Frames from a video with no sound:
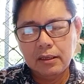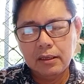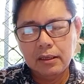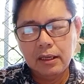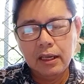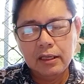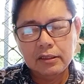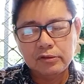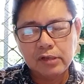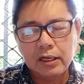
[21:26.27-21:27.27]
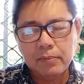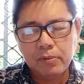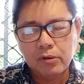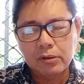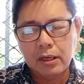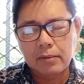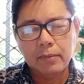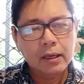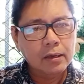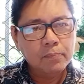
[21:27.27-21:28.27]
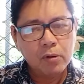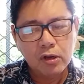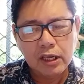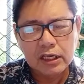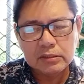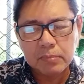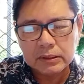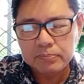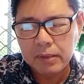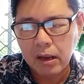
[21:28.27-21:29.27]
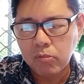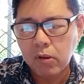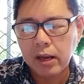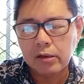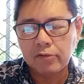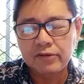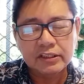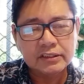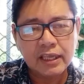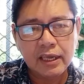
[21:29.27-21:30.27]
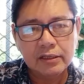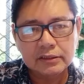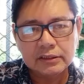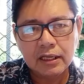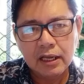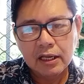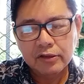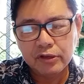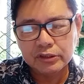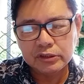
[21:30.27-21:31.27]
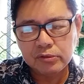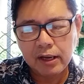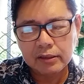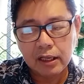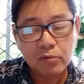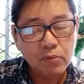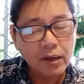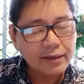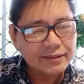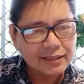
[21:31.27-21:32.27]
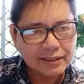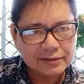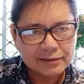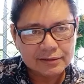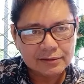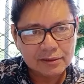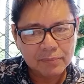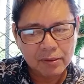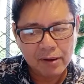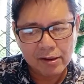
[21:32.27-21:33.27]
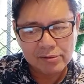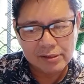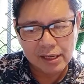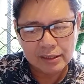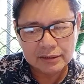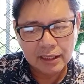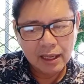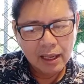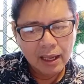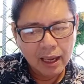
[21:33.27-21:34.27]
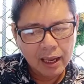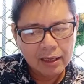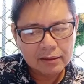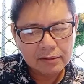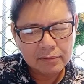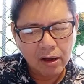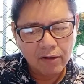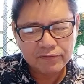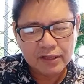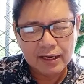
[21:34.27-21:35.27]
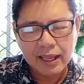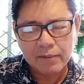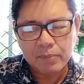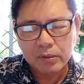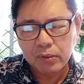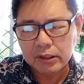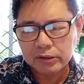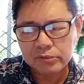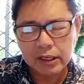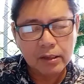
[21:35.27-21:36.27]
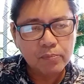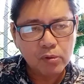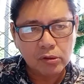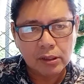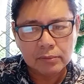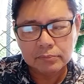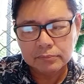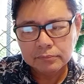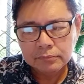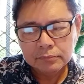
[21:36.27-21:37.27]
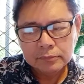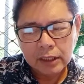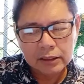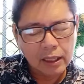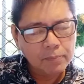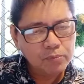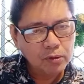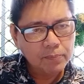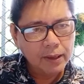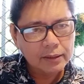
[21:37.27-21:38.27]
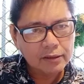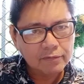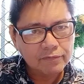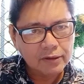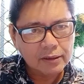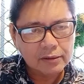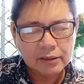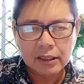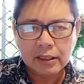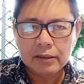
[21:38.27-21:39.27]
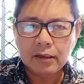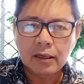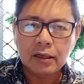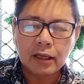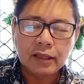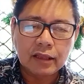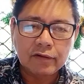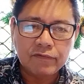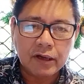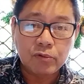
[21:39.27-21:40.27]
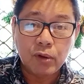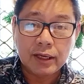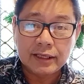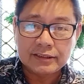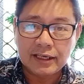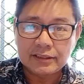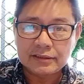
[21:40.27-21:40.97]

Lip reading: in the training program, and employees must be aware of their skills, their strengths and weaknesses to be recognized, and of the link between the training program and the improvement of their identified weaknesses.